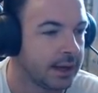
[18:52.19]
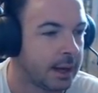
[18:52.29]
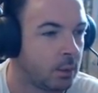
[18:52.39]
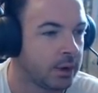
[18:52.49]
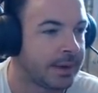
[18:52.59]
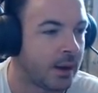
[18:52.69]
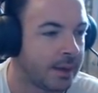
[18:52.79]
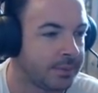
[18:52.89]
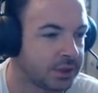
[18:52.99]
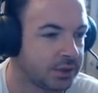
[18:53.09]
What I'm now
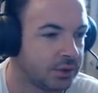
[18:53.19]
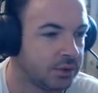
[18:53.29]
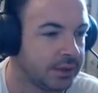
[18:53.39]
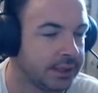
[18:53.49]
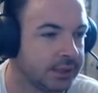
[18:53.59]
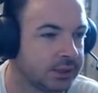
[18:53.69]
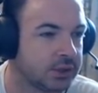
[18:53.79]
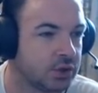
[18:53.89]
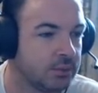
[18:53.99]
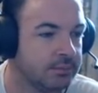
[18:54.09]
able to do
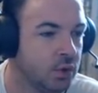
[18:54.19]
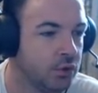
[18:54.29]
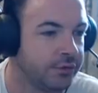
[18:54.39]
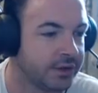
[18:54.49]
is to move